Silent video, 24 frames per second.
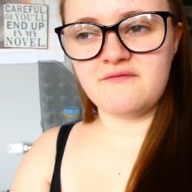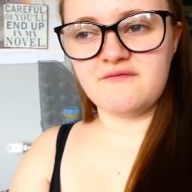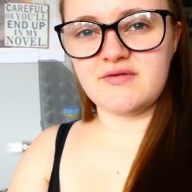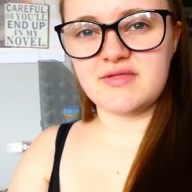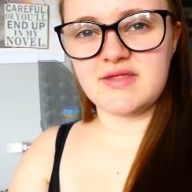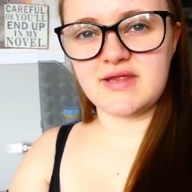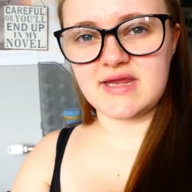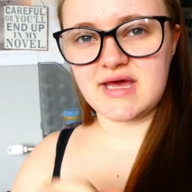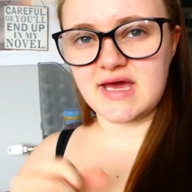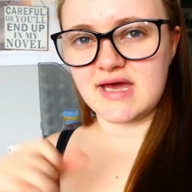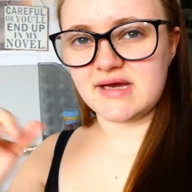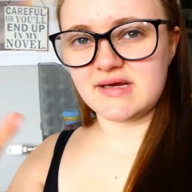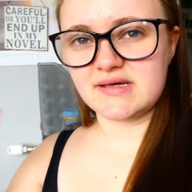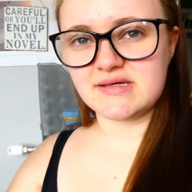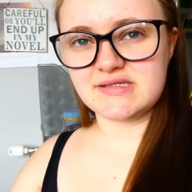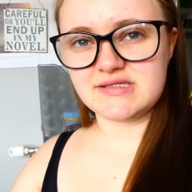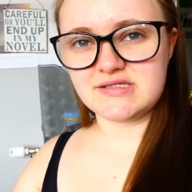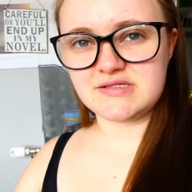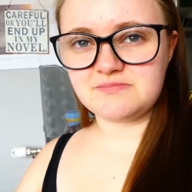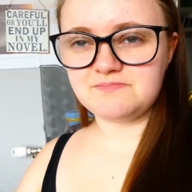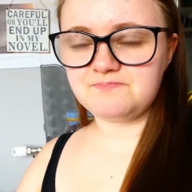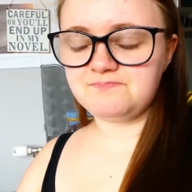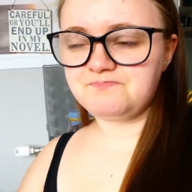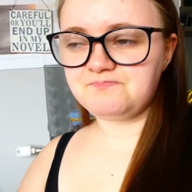for the
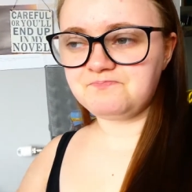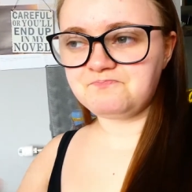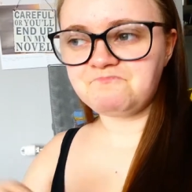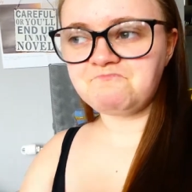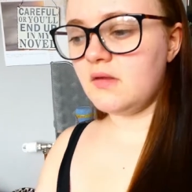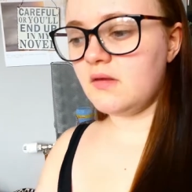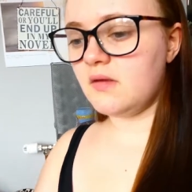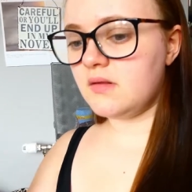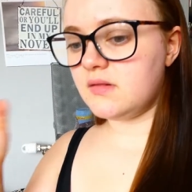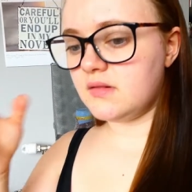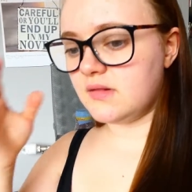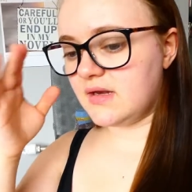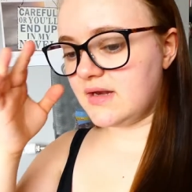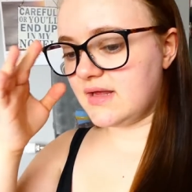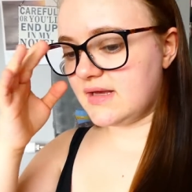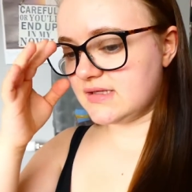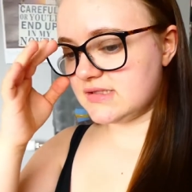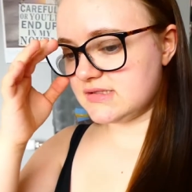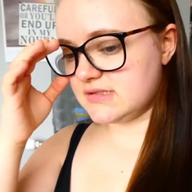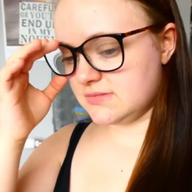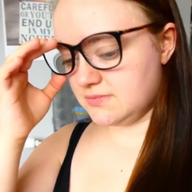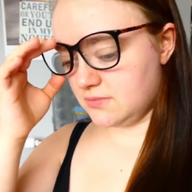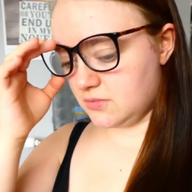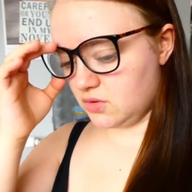next the
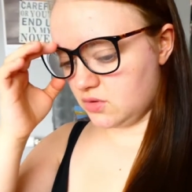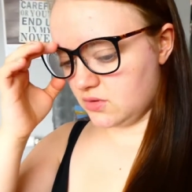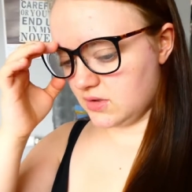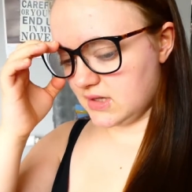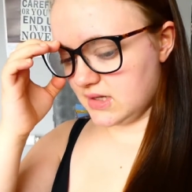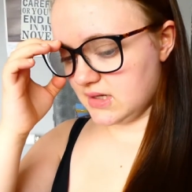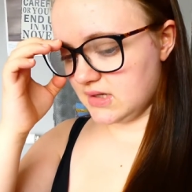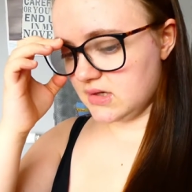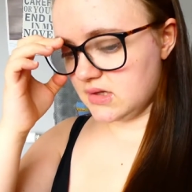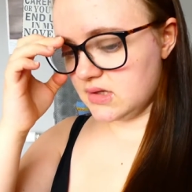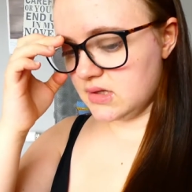next morning